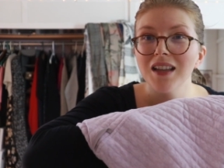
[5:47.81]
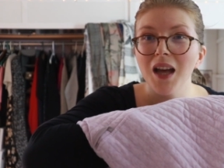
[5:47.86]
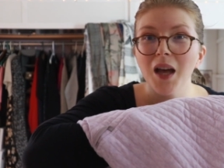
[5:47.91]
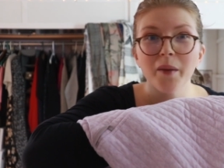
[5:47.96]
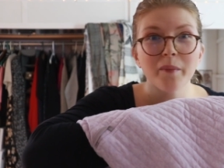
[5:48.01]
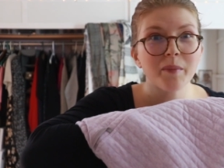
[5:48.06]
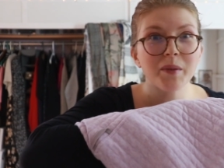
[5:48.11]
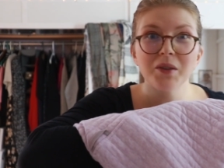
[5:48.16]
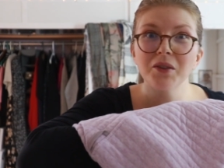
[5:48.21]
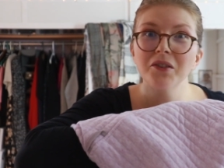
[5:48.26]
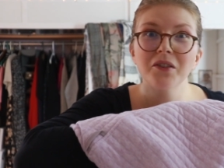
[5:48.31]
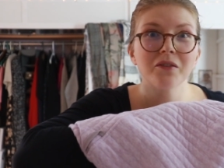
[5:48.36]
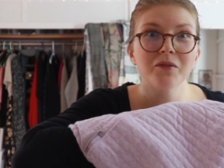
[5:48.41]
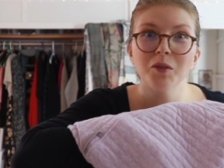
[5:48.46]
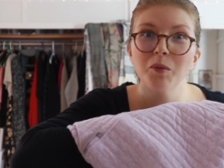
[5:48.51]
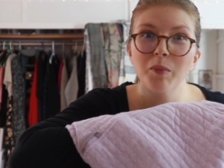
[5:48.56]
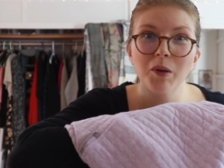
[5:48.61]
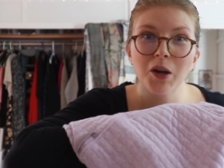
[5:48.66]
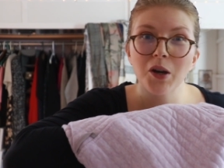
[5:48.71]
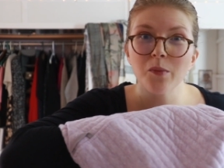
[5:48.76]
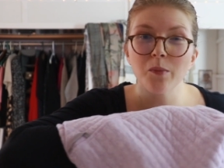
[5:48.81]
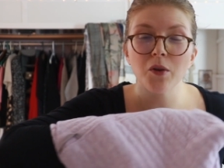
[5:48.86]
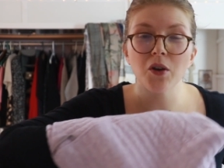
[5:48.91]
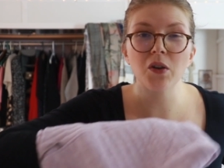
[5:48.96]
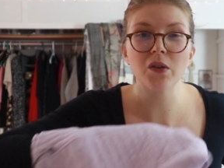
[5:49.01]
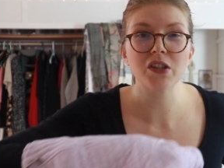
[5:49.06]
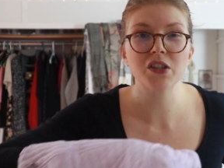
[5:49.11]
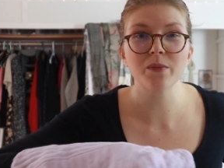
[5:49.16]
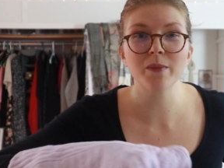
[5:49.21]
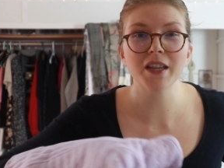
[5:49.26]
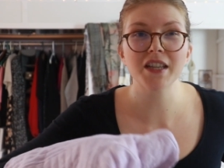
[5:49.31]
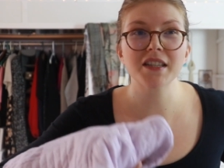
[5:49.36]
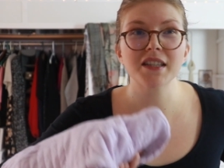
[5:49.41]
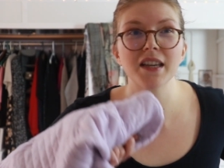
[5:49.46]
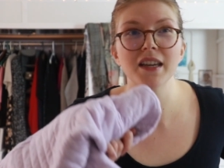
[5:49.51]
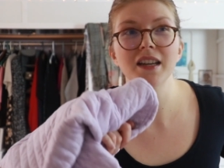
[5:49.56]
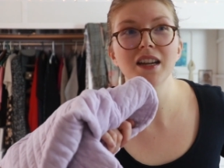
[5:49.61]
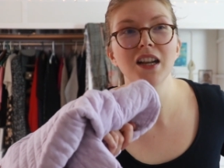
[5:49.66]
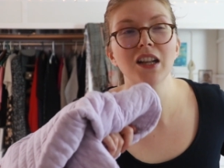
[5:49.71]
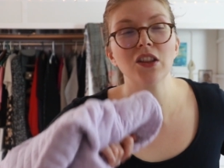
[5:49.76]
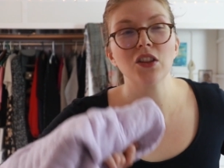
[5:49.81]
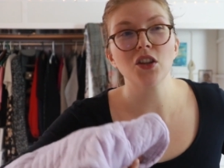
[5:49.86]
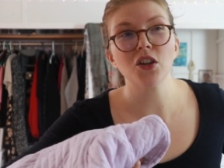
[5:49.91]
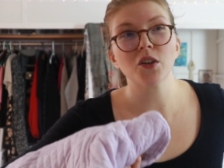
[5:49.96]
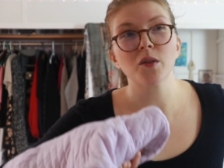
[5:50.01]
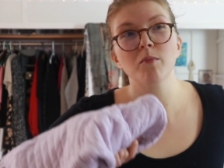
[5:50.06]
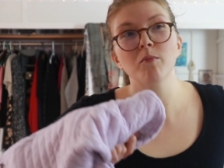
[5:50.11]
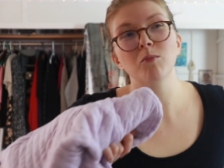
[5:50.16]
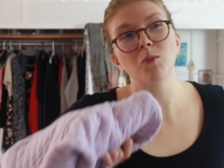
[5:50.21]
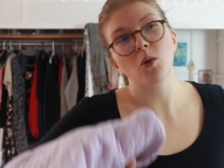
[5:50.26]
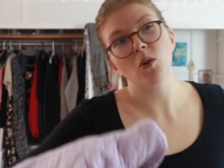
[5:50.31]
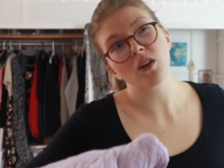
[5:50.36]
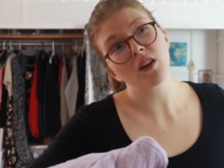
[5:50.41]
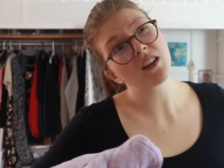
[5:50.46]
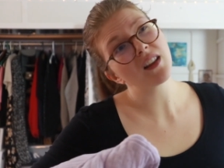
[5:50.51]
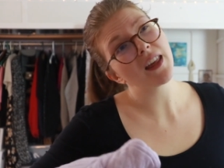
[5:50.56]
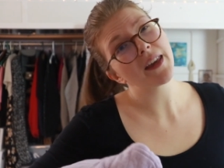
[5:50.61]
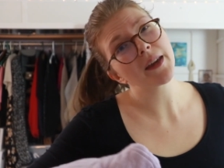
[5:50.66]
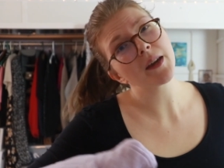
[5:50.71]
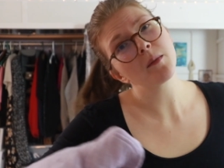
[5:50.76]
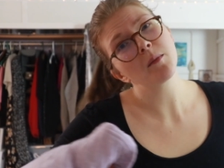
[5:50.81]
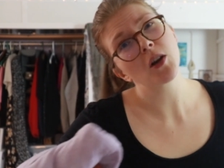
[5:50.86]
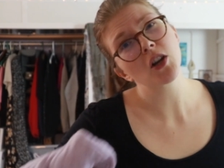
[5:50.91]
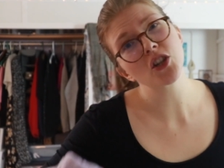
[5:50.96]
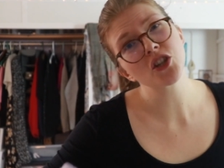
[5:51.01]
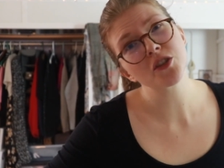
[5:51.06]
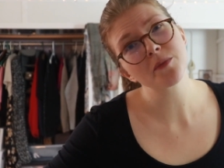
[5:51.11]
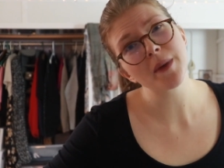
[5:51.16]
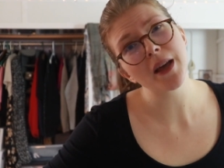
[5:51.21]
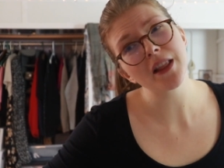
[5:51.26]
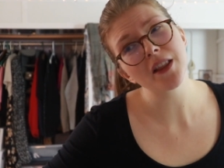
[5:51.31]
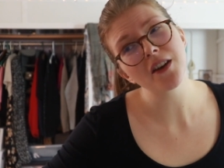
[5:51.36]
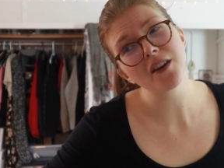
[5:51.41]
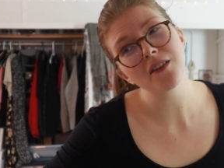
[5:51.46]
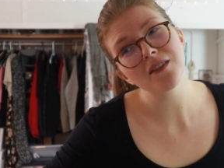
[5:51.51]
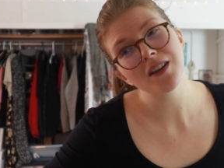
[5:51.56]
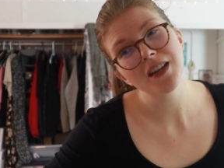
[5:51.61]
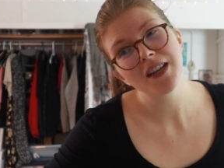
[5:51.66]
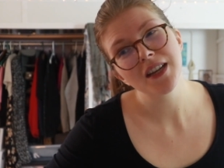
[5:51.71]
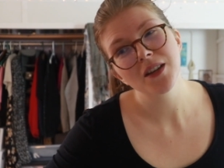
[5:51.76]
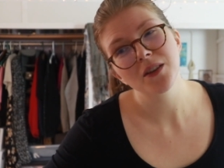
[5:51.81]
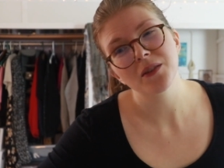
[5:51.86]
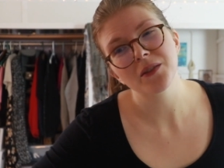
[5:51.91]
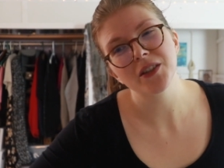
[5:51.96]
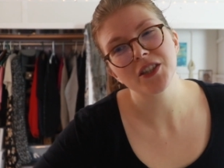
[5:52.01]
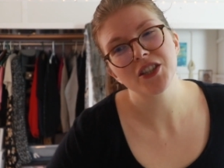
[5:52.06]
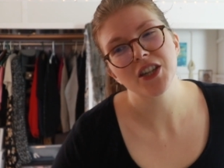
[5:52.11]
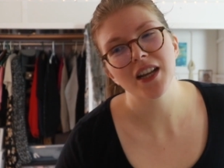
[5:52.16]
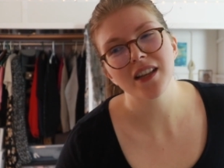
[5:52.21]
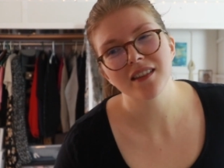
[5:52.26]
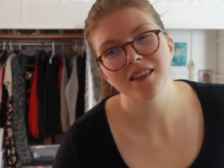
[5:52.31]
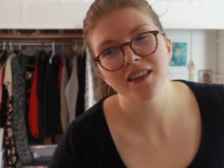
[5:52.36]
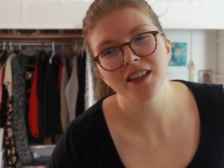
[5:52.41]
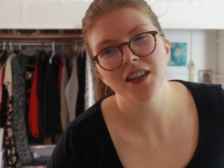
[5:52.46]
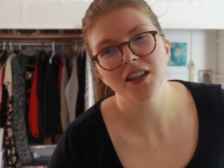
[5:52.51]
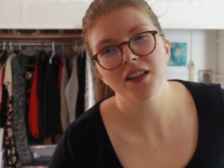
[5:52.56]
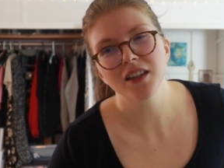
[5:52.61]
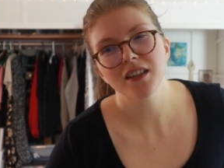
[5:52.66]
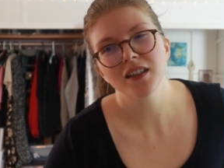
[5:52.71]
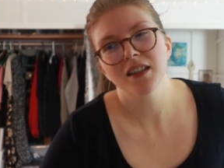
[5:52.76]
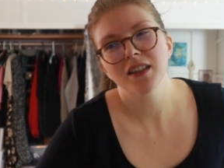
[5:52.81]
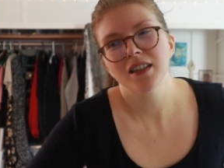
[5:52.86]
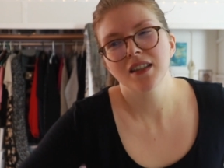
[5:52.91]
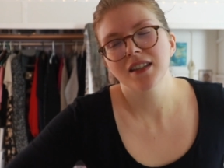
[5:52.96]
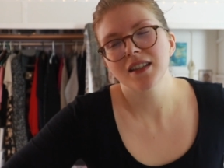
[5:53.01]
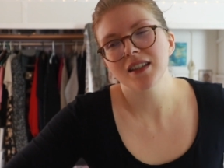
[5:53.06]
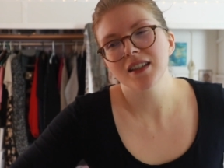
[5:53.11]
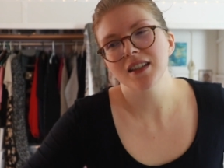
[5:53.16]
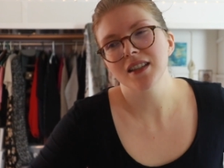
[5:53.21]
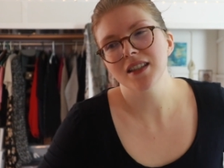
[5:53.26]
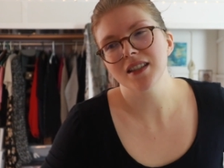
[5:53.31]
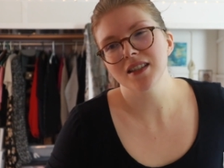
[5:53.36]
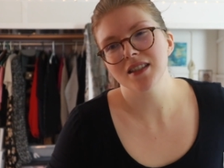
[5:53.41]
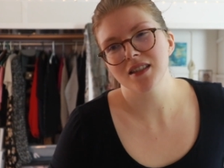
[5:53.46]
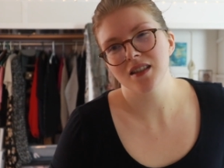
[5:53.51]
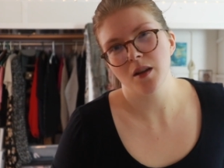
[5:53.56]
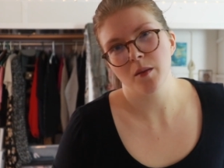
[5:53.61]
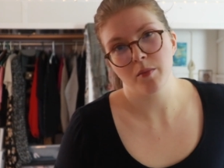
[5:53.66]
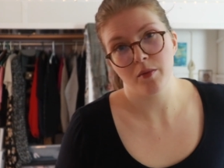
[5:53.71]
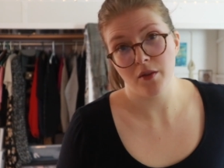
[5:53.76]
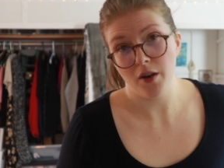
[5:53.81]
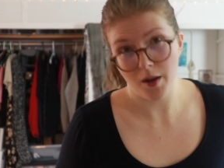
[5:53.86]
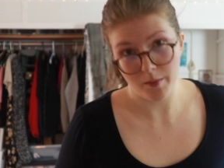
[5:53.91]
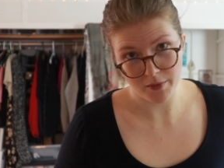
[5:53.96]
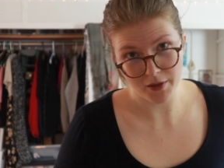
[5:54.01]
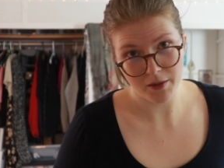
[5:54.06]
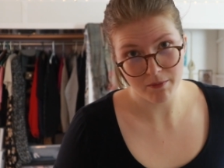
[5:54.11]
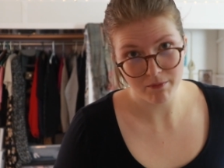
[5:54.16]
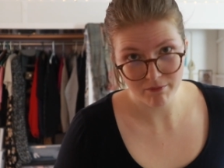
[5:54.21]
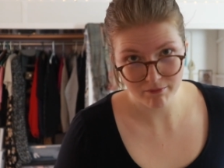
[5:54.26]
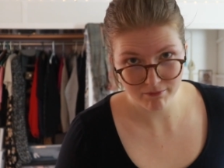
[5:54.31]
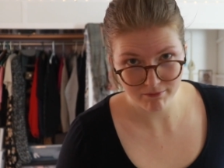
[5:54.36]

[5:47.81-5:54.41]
a beautiful purple, which makes it look more like a marshmallow, which I think is a problem.